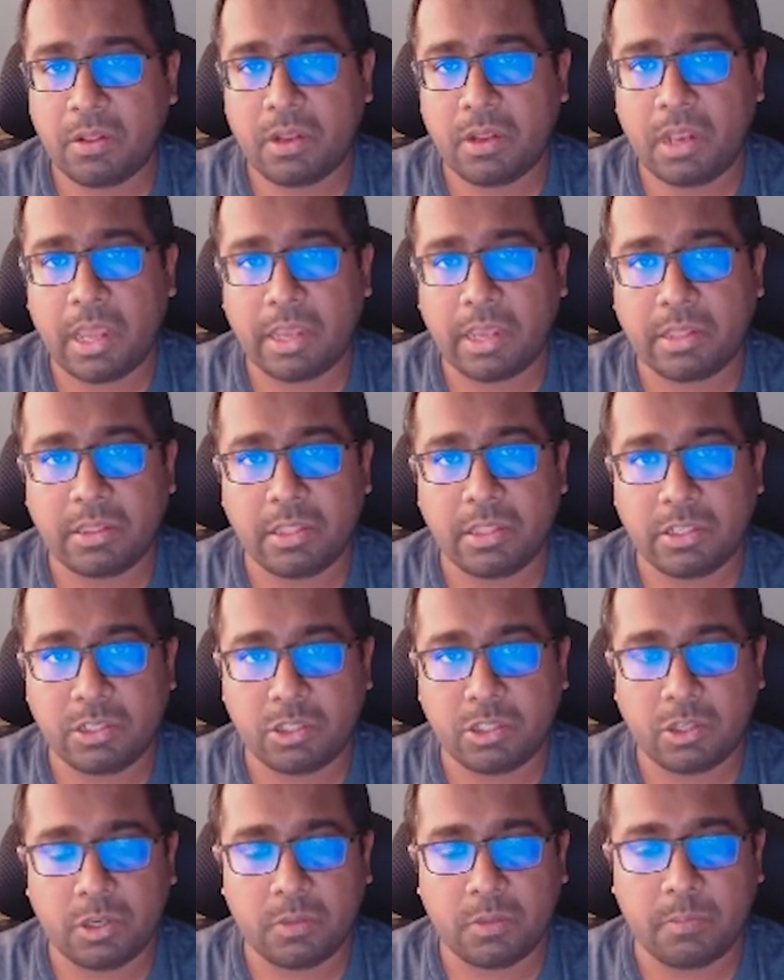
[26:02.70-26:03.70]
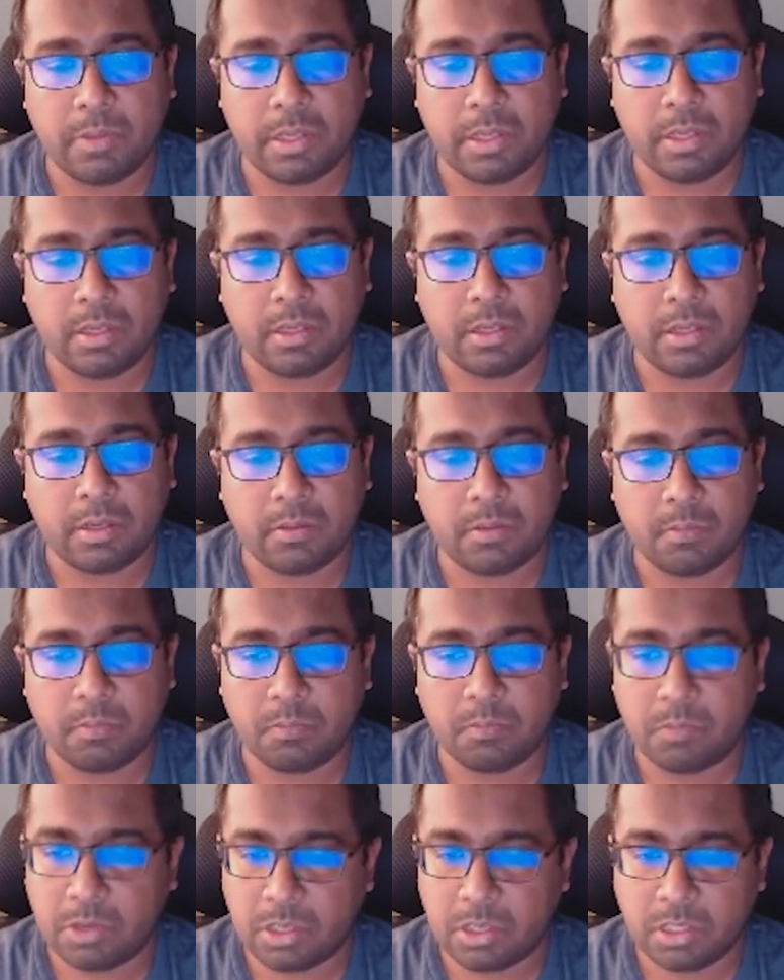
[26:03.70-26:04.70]
line this should be
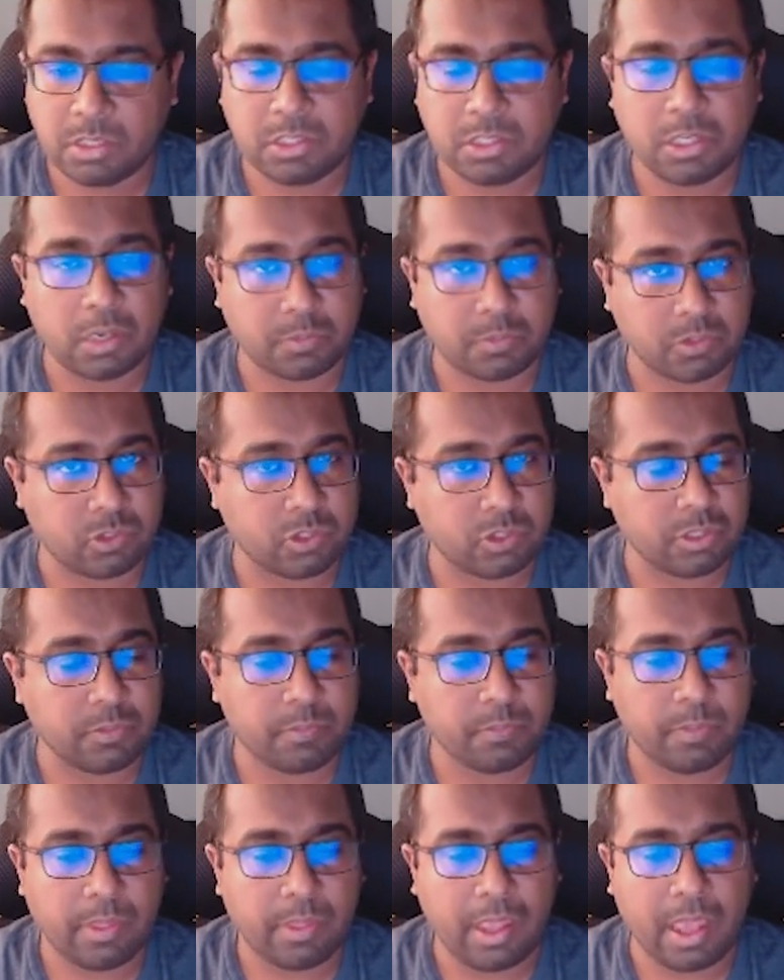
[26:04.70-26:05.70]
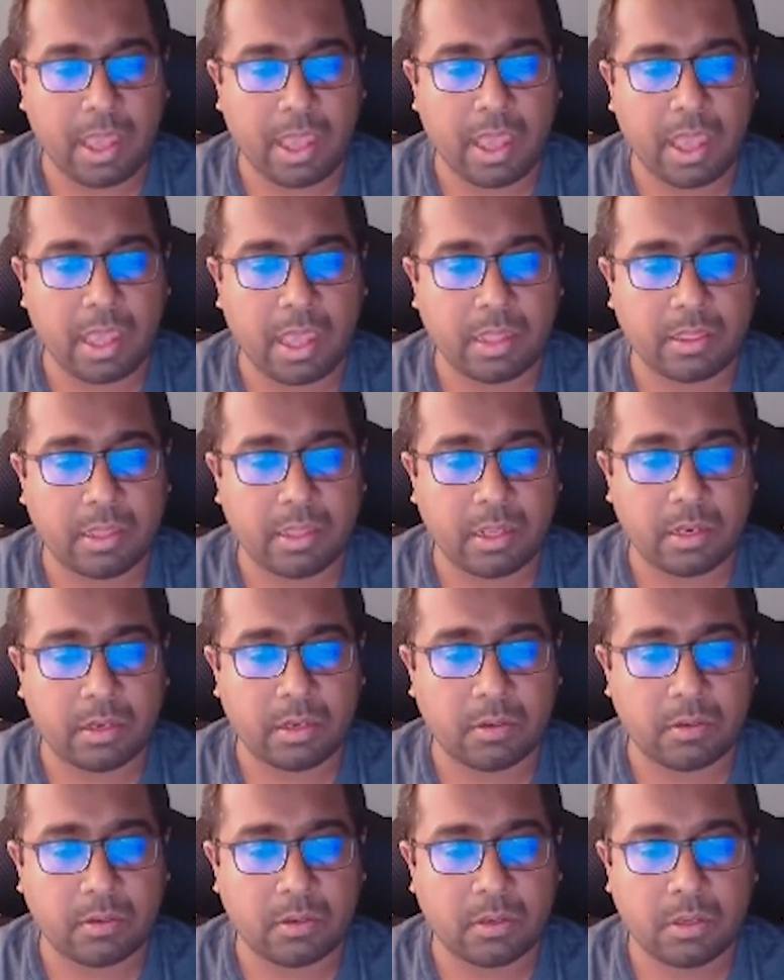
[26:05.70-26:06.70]
merged upstream, and
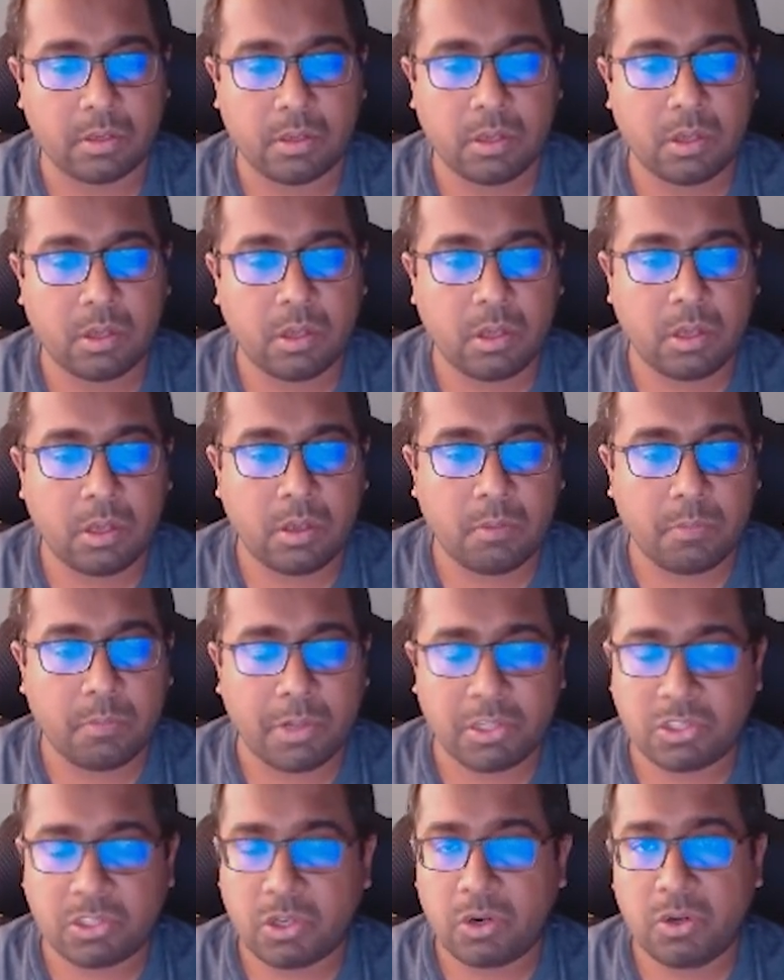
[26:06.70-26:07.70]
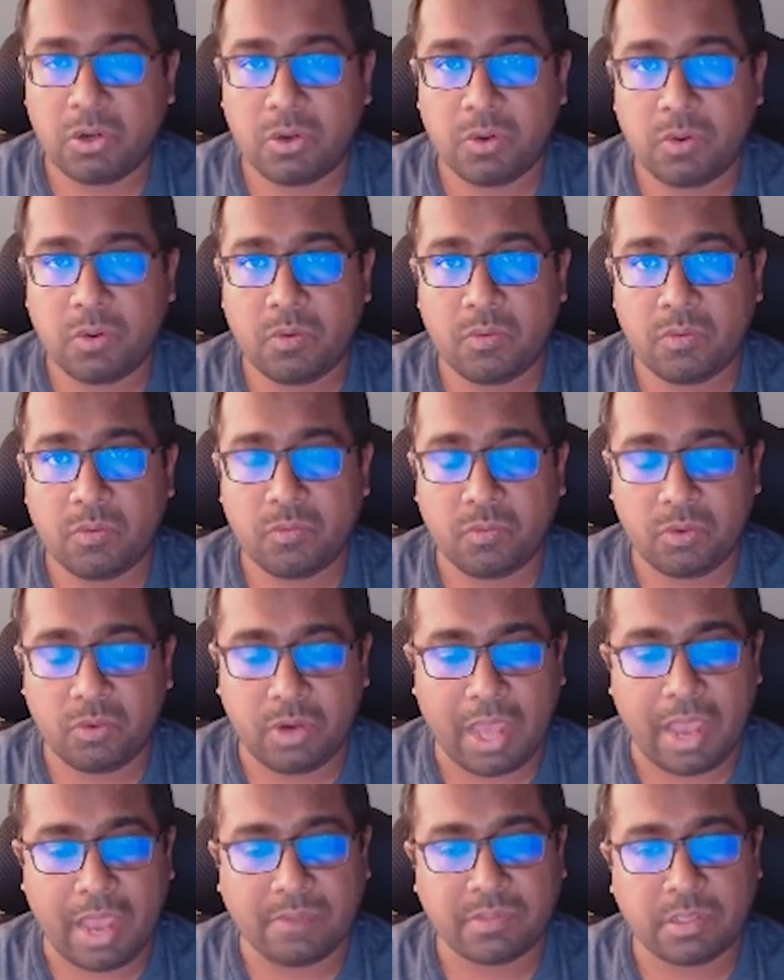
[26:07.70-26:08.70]
then PulseAudio would
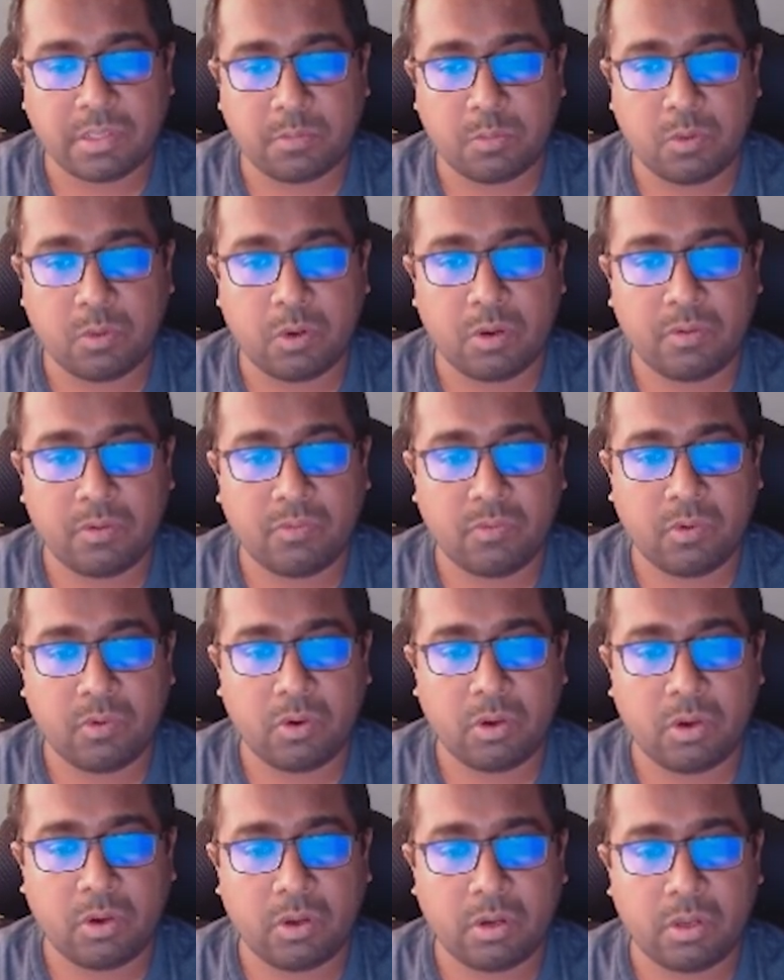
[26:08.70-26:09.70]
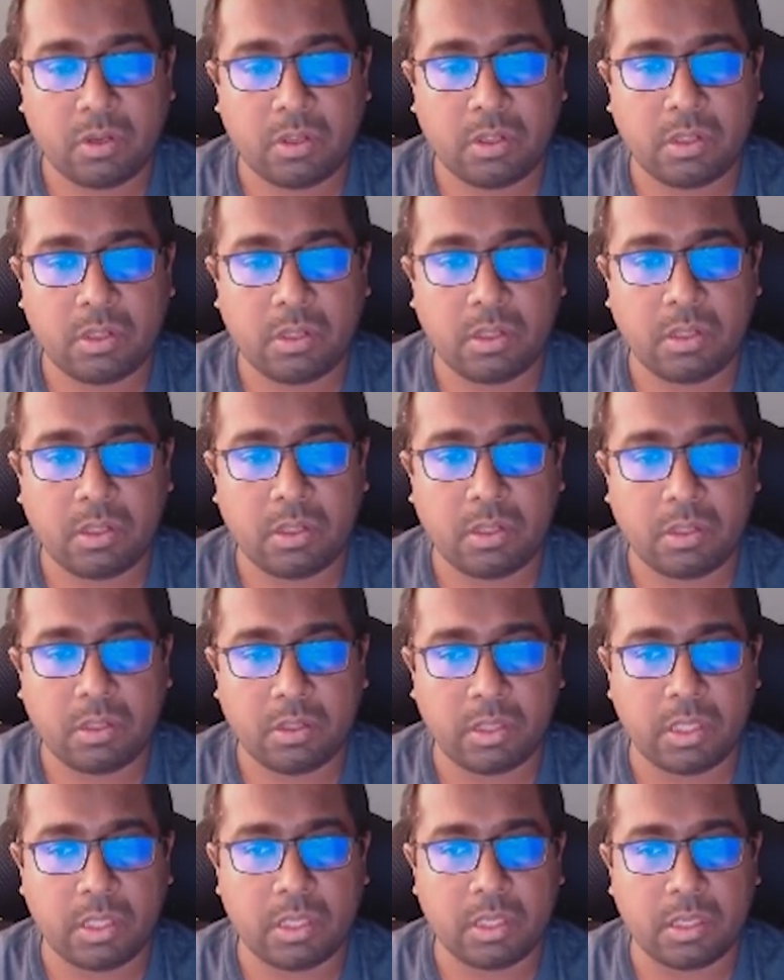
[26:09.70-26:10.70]
have support for
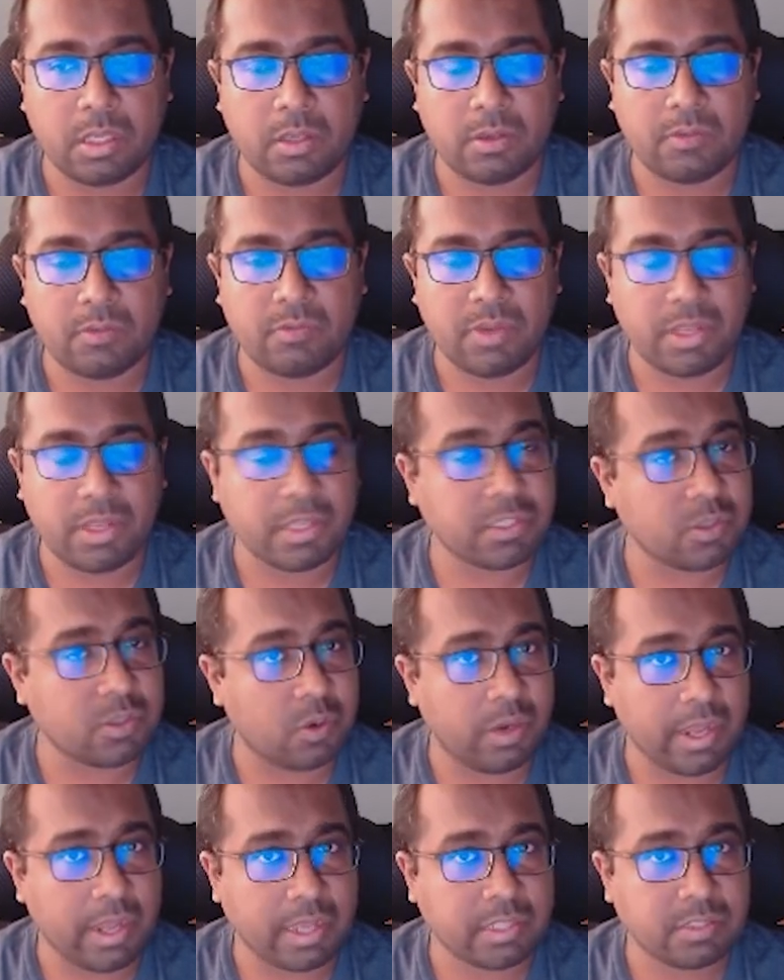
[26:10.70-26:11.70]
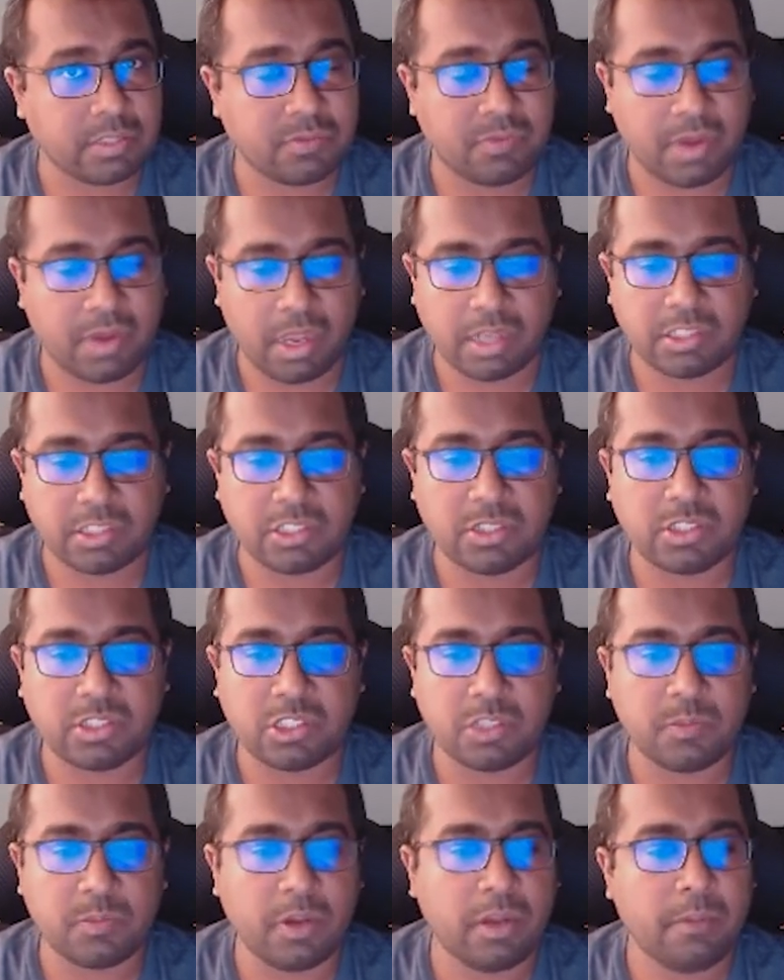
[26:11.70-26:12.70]
the various codecs via
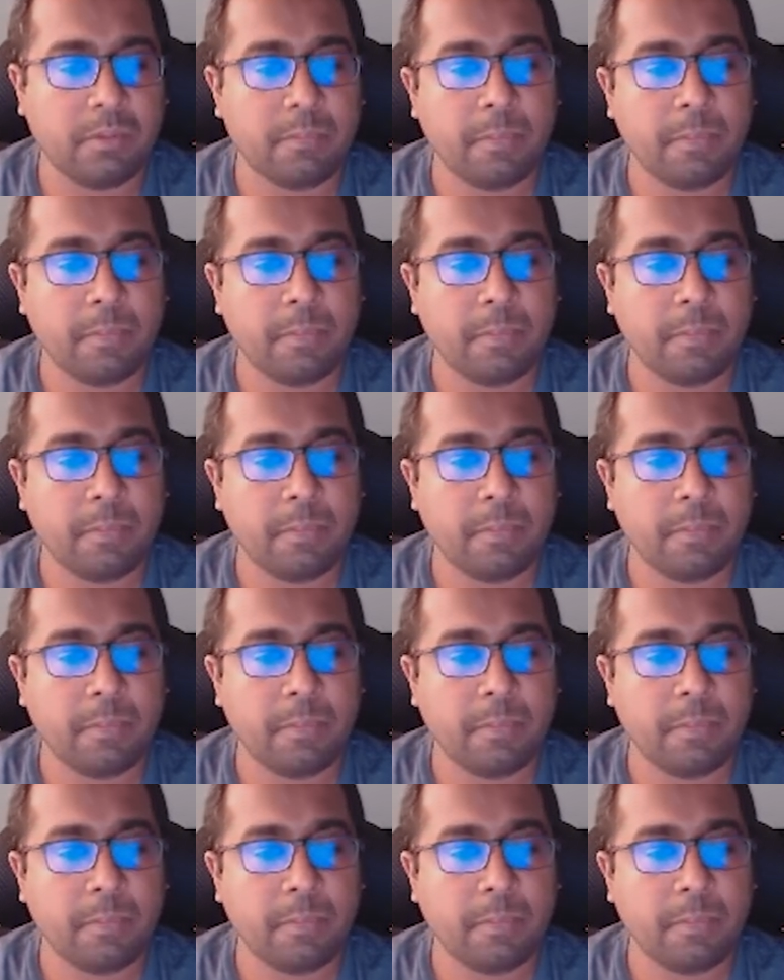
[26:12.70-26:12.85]
GStreamer.